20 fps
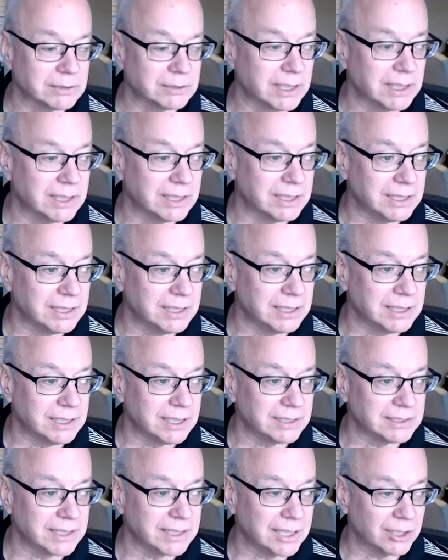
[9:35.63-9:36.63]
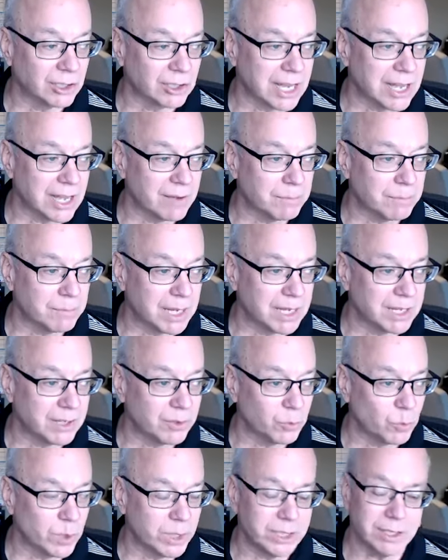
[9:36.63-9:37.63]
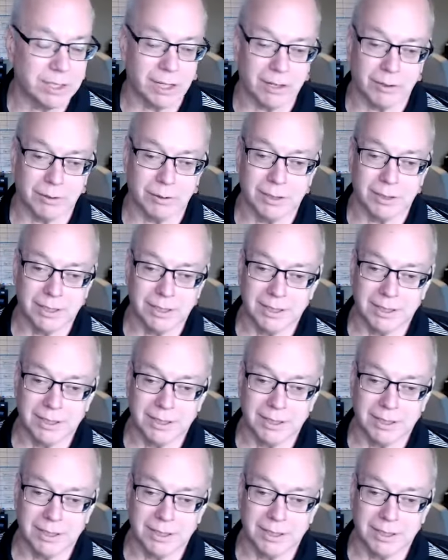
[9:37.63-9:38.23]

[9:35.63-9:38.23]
The as I look out my window,